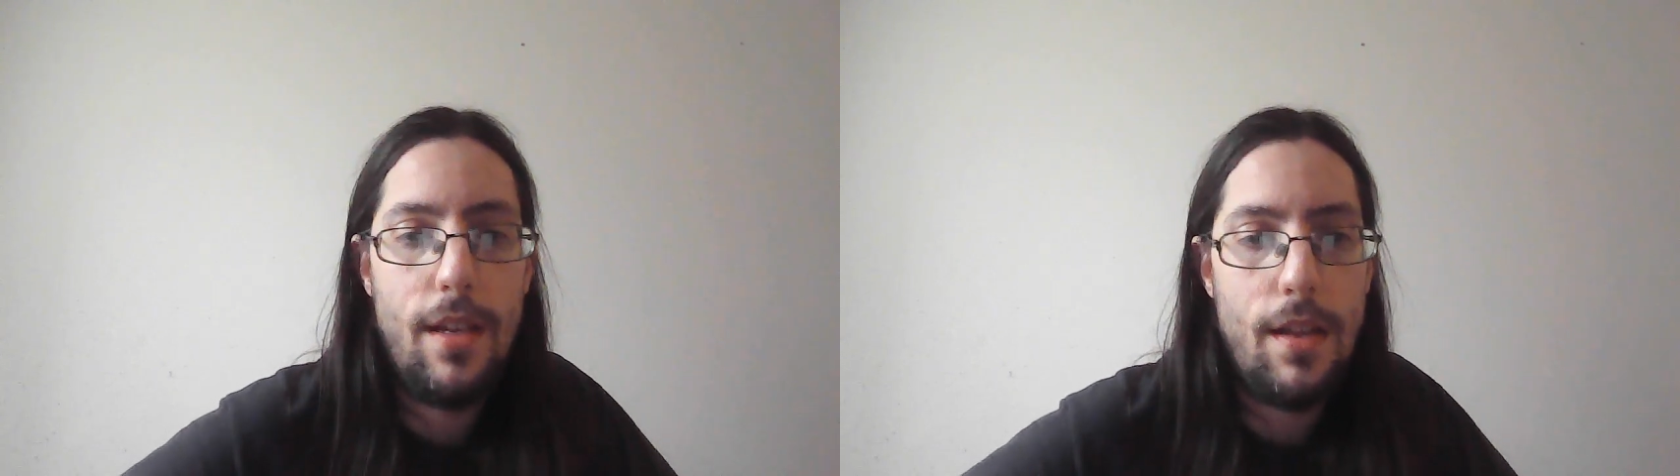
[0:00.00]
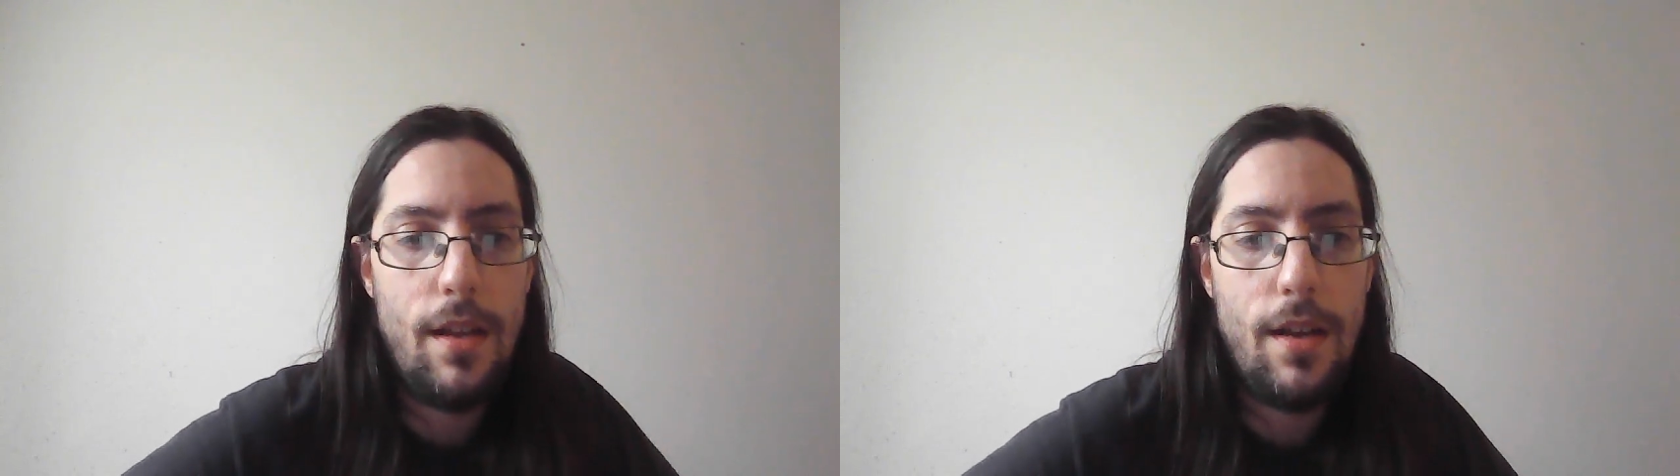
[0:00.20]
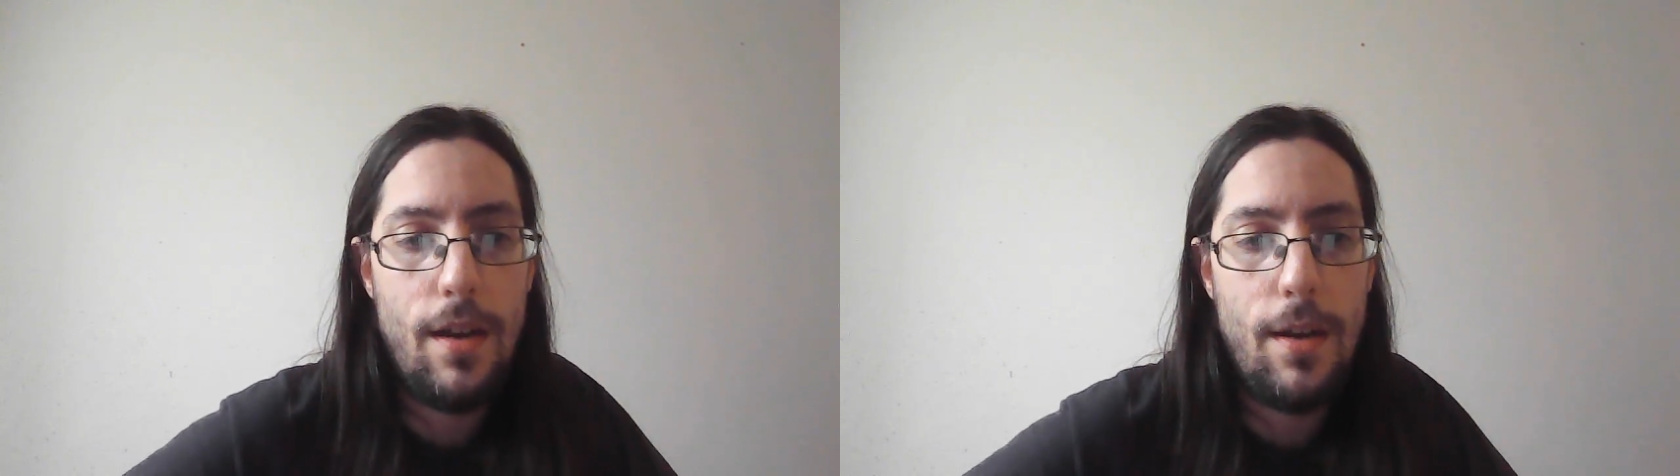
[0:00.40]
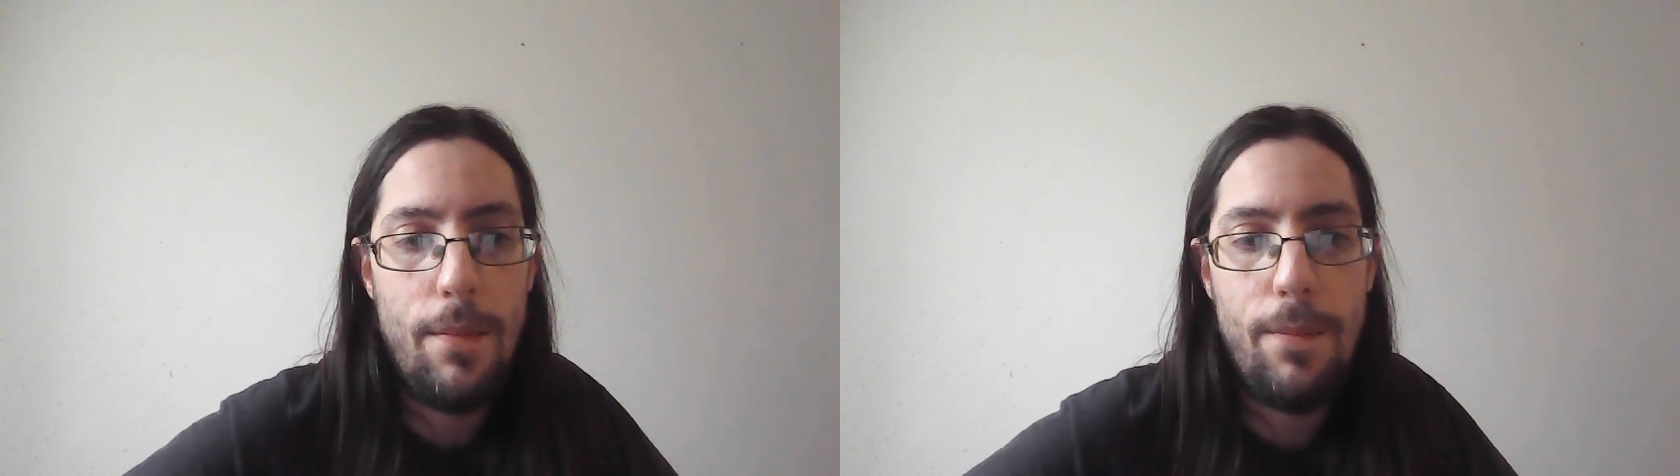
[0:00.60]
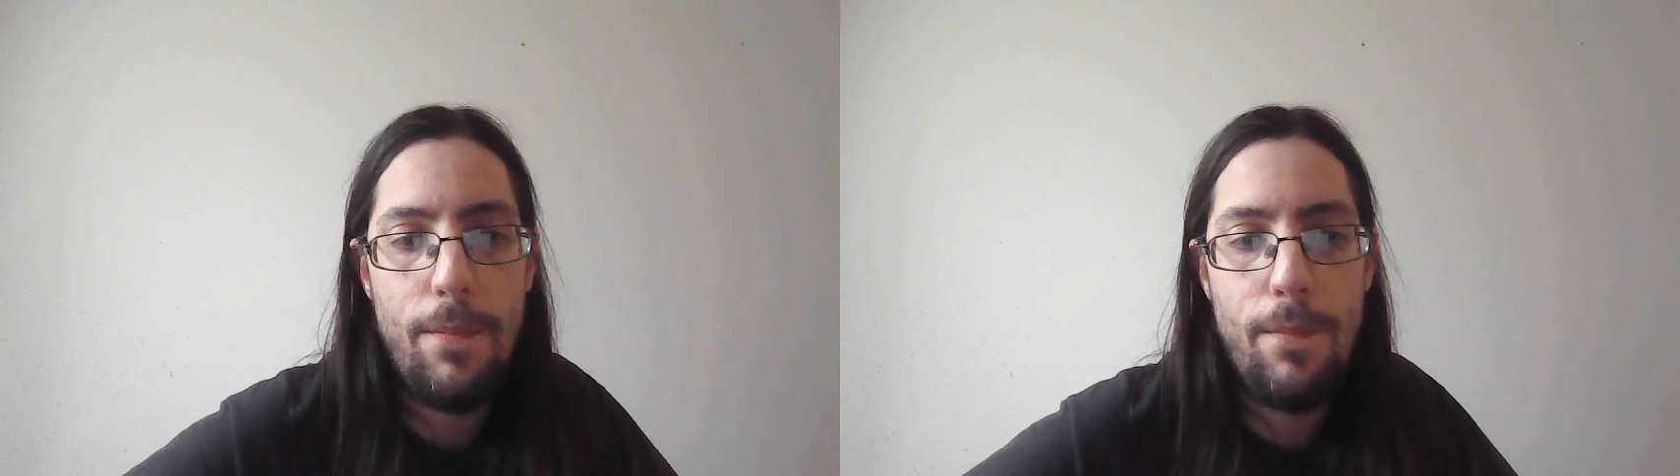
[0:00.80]

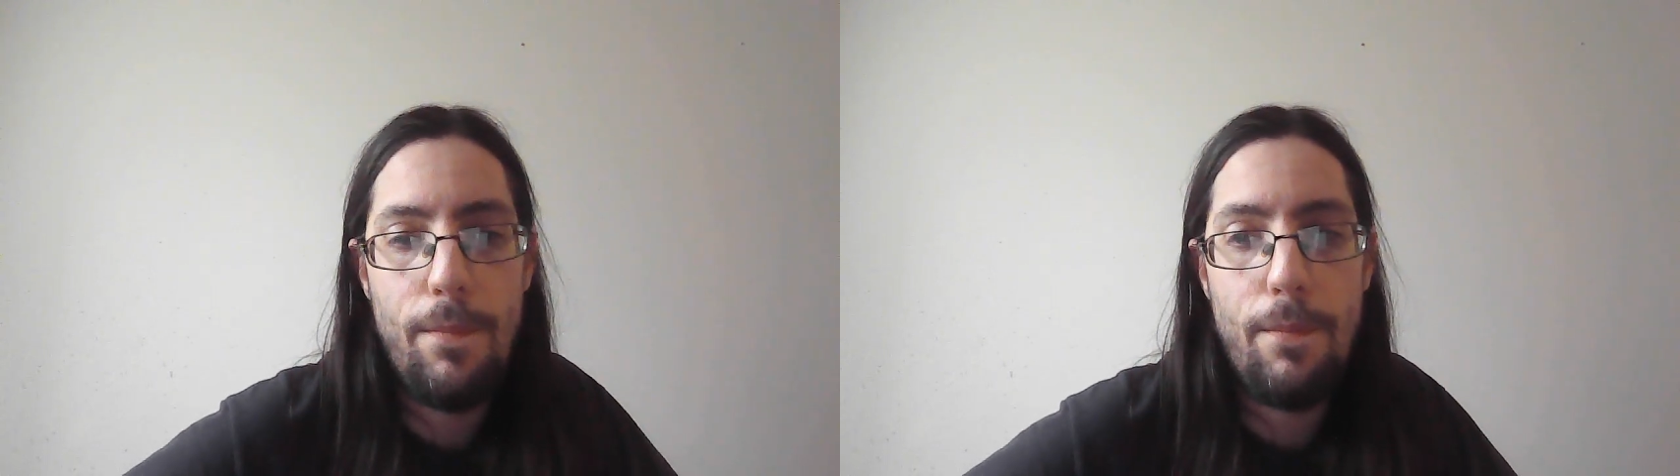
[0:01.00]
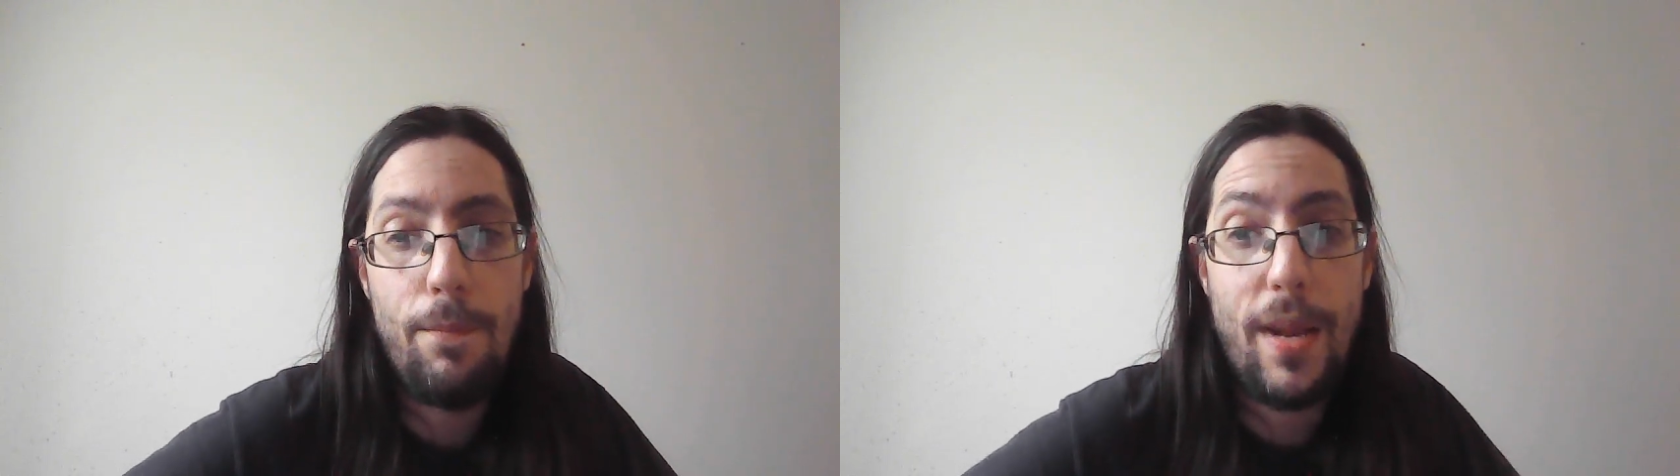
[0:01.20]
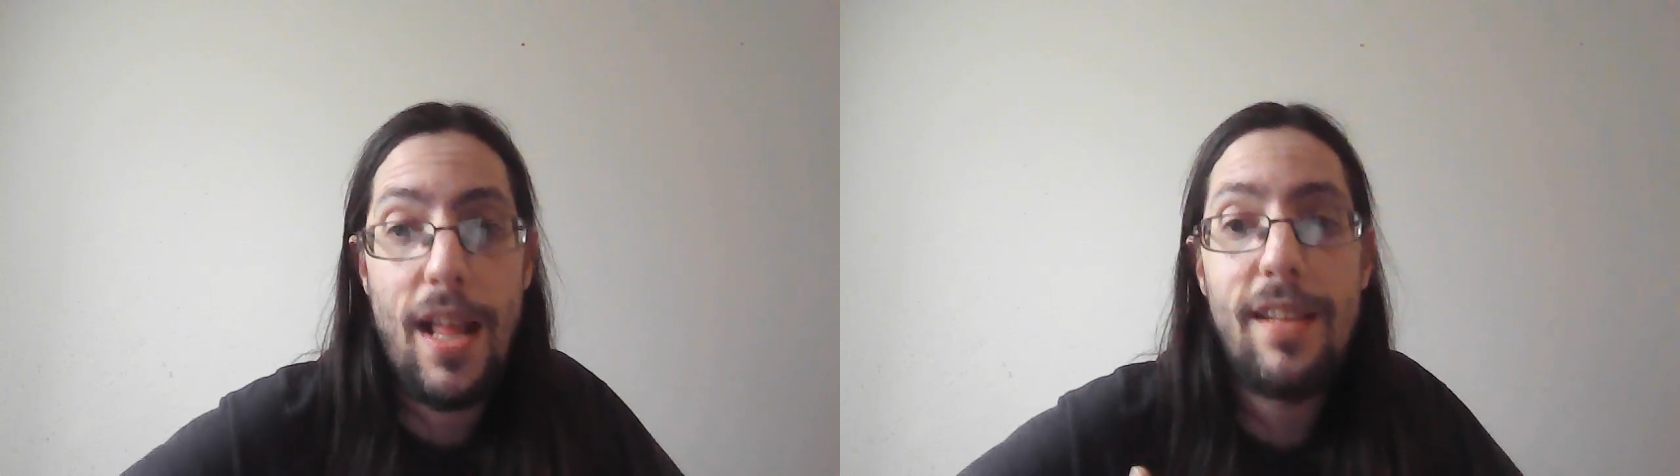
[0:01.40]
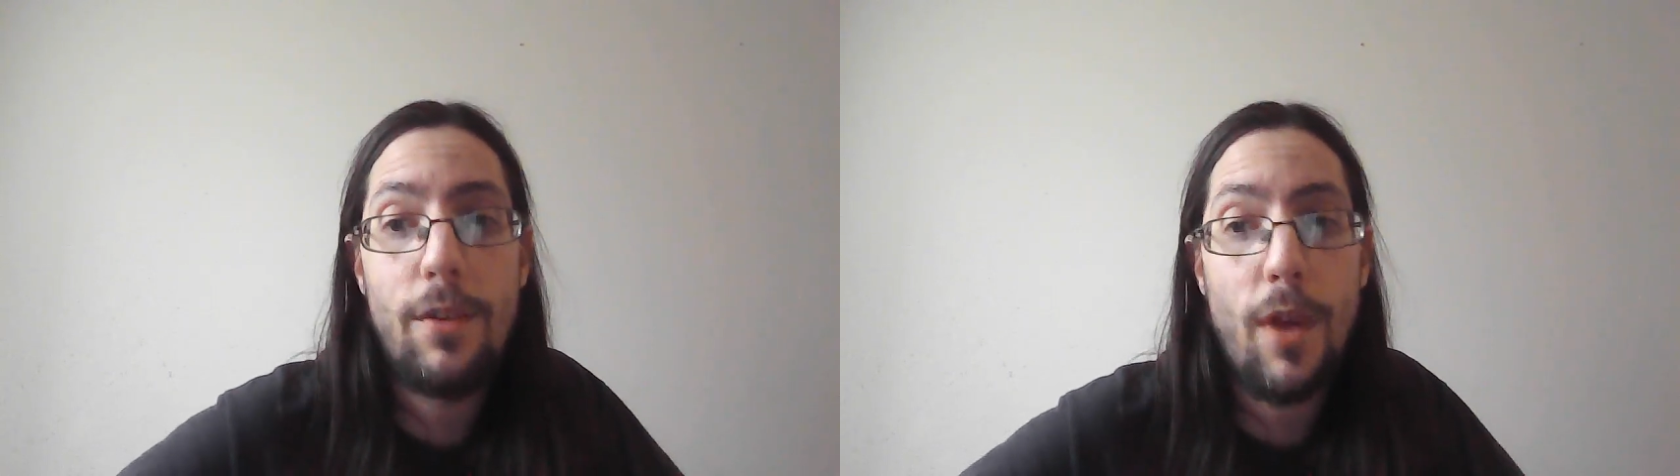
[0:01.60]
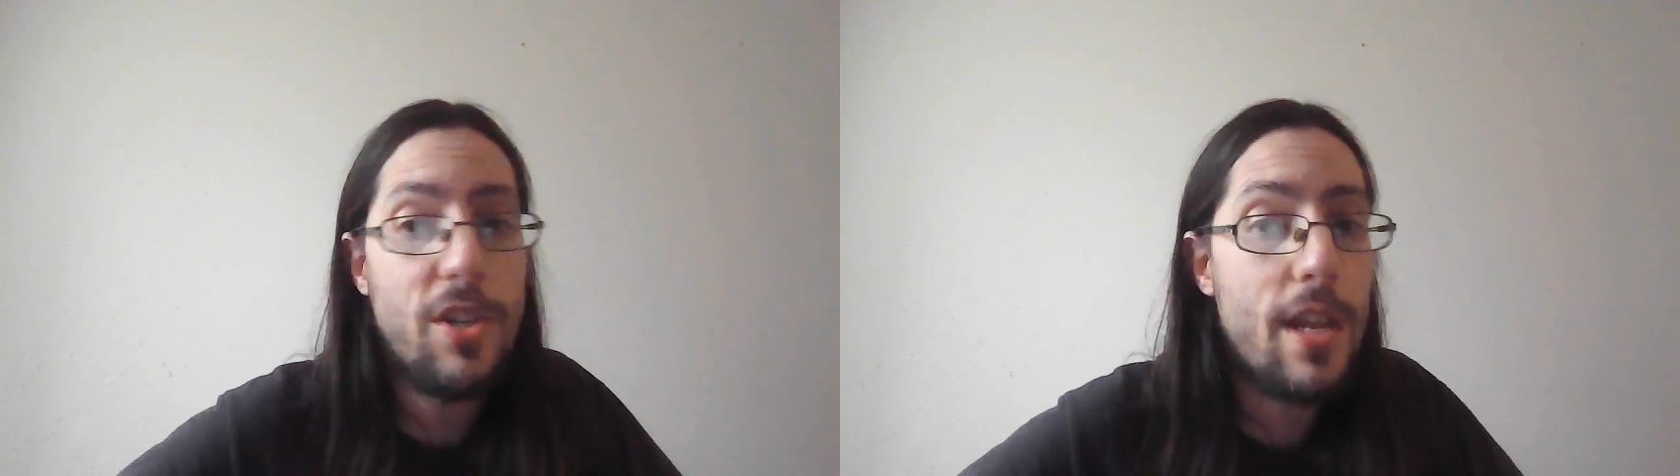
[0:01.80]
But I like the
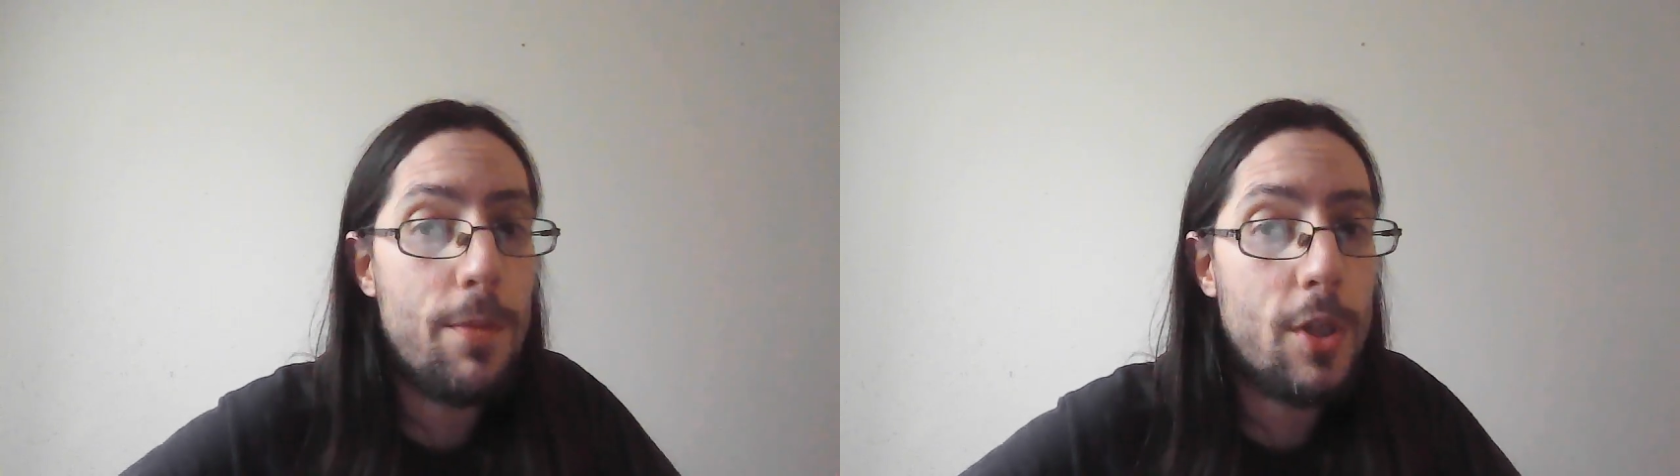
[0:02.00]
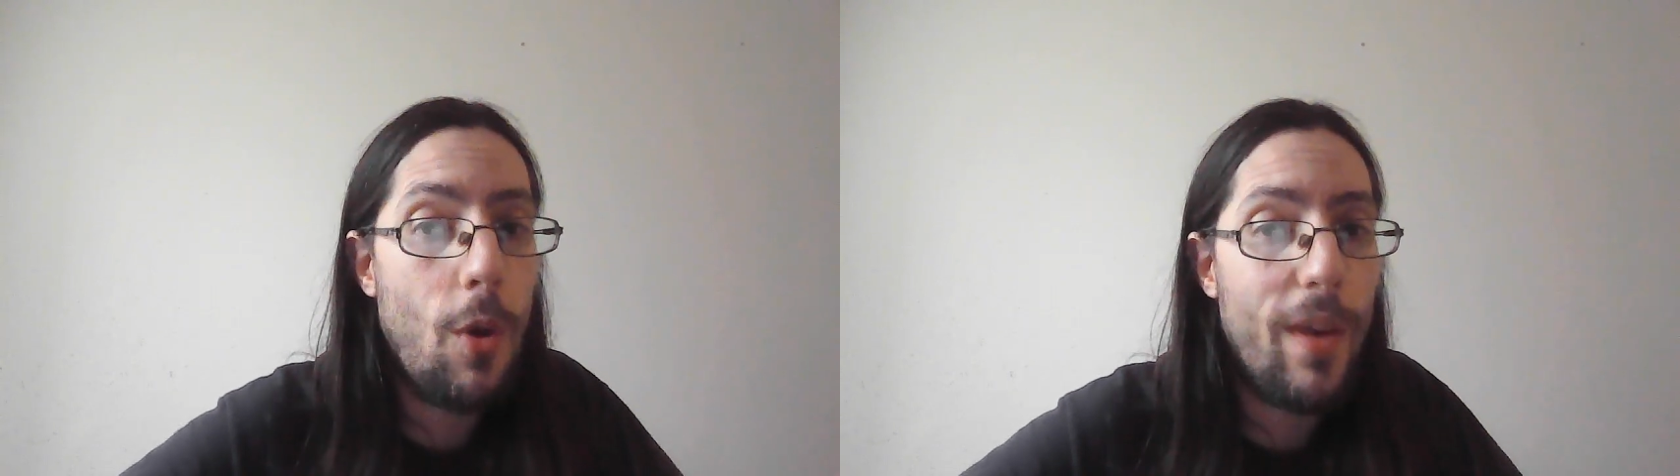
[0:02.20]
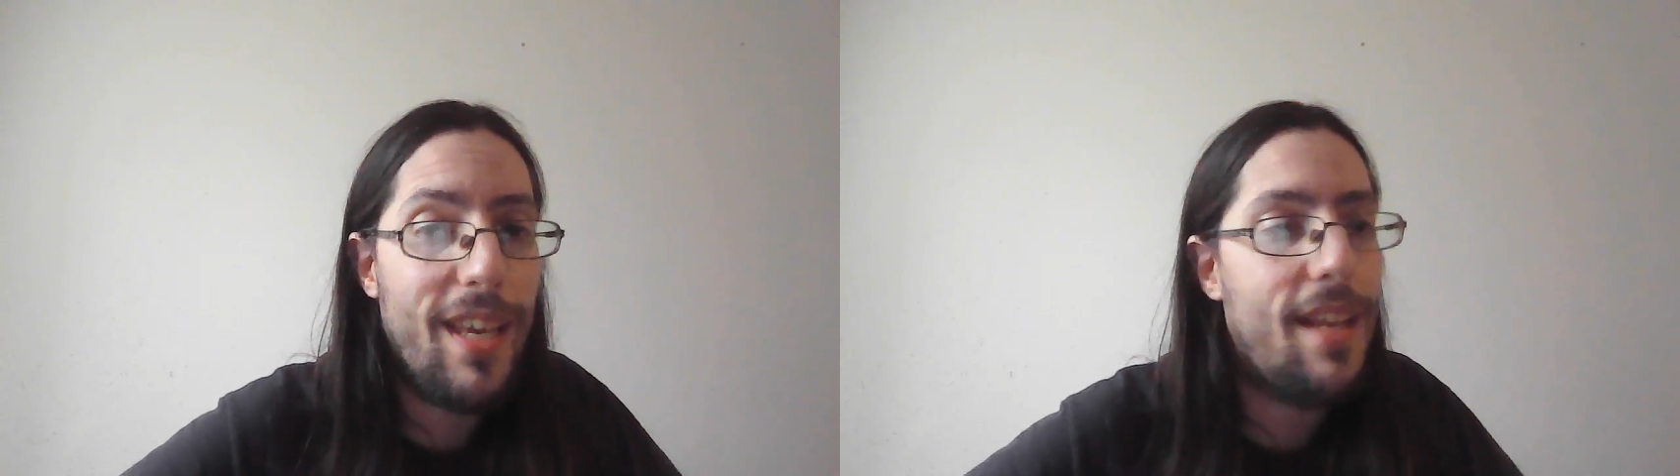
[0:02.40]
direction he was going,